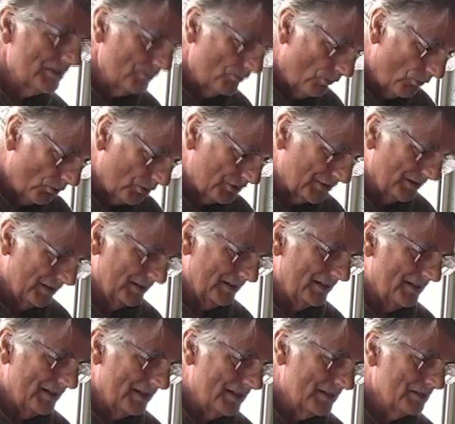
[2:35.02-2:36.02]
water
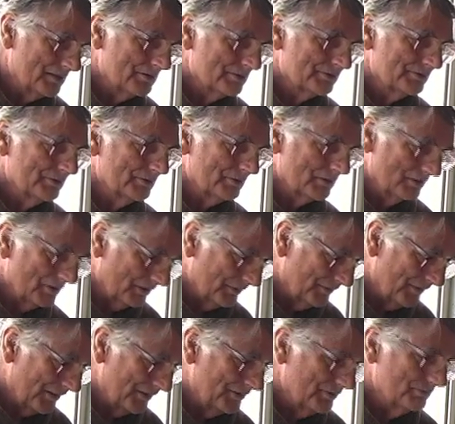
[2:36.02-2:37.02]
into your
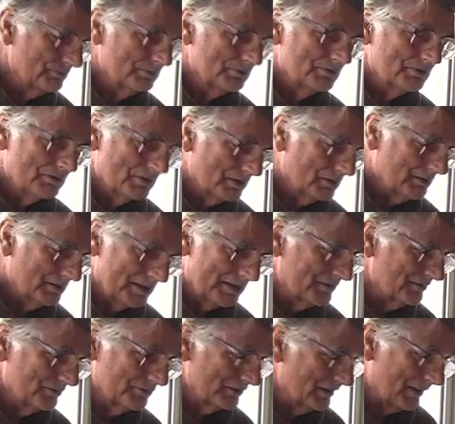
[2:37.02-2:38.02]
coffee, you will not get
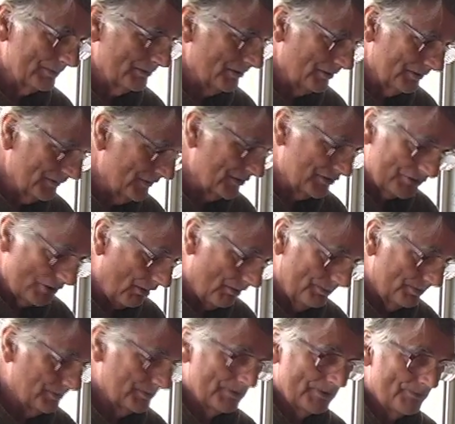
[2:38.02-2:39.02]
a good cup of coffee.
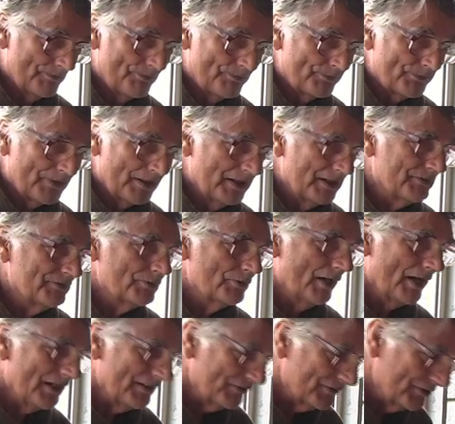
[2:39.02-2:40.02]
Stop. Right. If you
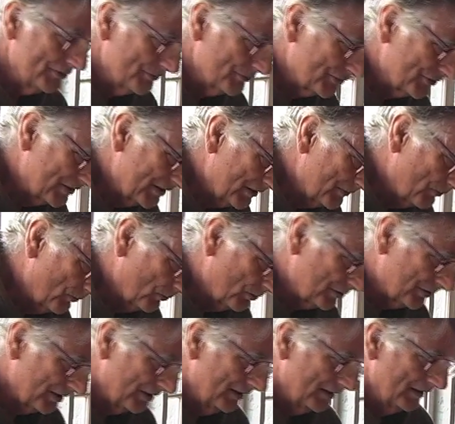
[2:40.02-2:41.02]
have to use city
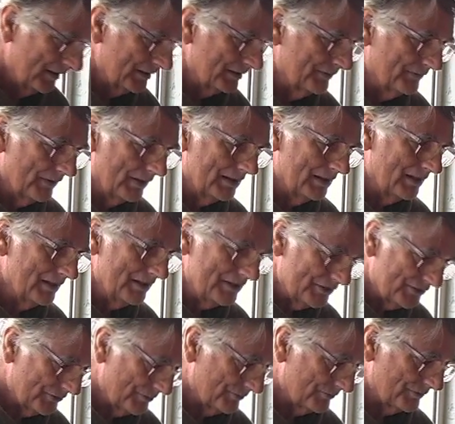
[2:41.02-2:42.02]
water, the very
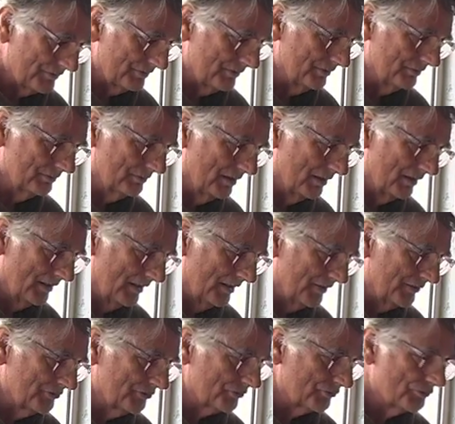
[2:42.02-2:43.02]
least you should do
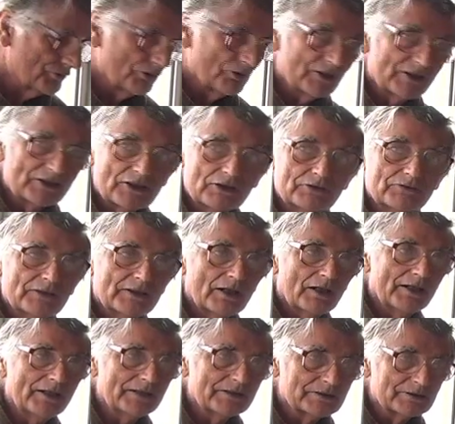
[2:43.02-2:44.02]
is to draw it
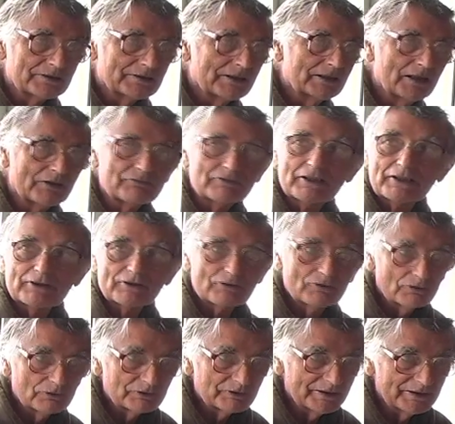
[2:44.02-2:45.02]
overnight to get rid of the
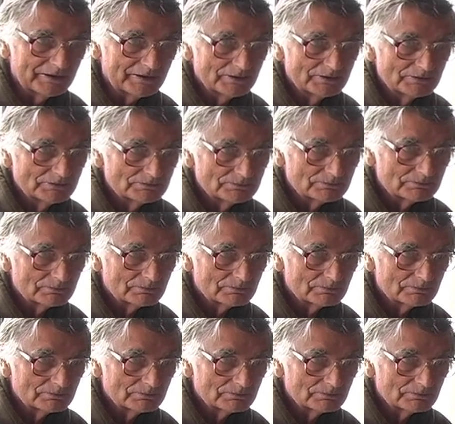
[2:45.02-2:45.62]
chlorine. Mm-hmm.